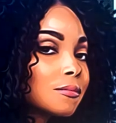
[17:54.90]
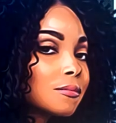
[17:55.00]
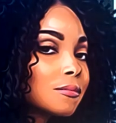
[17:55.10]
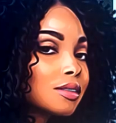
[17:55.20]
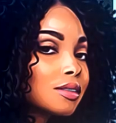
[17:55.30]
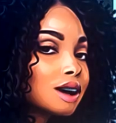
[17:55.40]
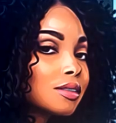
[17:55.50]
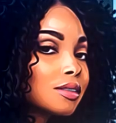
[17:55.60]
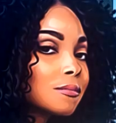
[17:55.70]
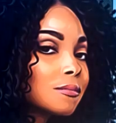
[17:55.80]
So Dr.
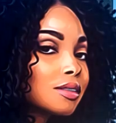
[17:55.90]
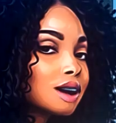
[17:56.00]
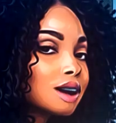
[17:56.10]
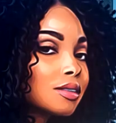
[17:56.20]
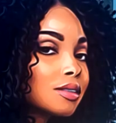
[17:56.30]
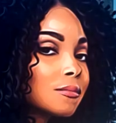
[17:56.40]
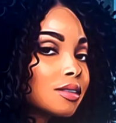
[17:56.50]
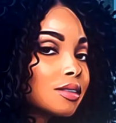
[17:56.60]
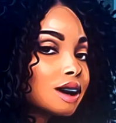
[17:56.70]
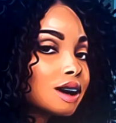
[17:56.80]
Pepper said that
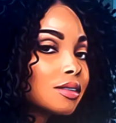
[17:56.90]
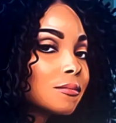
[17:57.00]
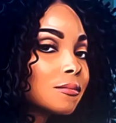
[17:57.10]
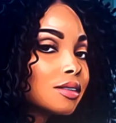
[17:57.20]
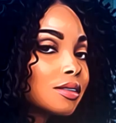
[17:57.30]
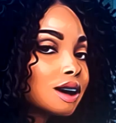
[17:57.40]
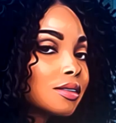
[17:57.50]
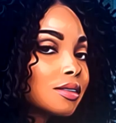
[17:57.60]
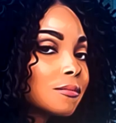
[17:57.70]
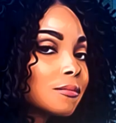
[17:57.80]
when they get to fussing and
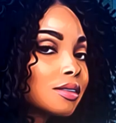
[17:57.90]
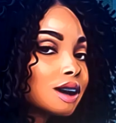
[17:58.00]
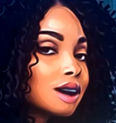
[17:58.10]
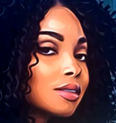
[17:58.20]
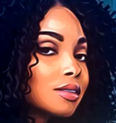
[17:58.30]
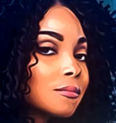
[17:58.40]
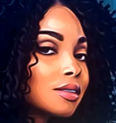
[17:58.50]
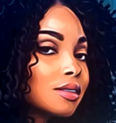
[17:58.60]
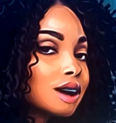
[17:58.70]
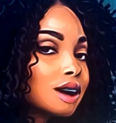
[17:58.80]
fighting, honey, and
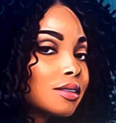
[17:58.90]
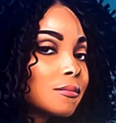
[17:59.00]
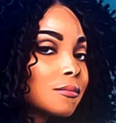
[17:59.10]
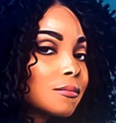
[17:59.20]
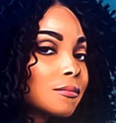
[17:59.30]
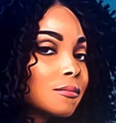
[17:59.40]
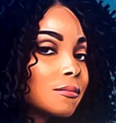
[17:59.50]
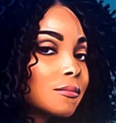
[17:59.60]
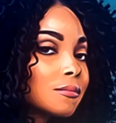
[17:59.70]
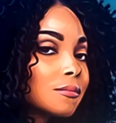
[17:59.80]
arguing, they need to
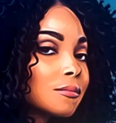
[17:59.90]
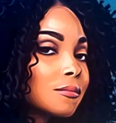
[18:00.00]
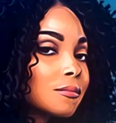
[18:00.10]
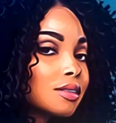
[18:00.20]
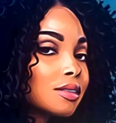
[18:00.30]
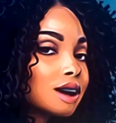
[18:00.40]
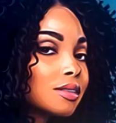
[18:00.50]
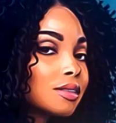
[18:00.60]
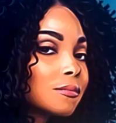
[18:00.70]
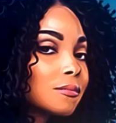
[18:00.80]
hold hands because they're
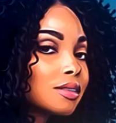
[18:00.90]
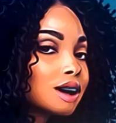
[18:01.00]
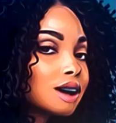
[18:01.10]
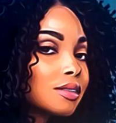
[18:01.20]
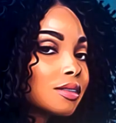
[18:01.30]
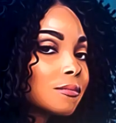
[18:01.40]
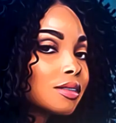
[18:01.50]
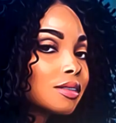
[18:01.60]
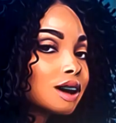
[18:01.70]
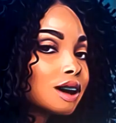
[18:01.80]
a team
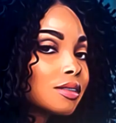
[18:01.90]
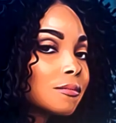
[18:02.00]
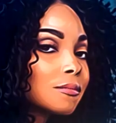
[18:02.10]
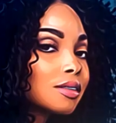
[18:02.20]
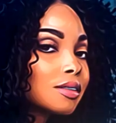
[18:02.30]
and it's the team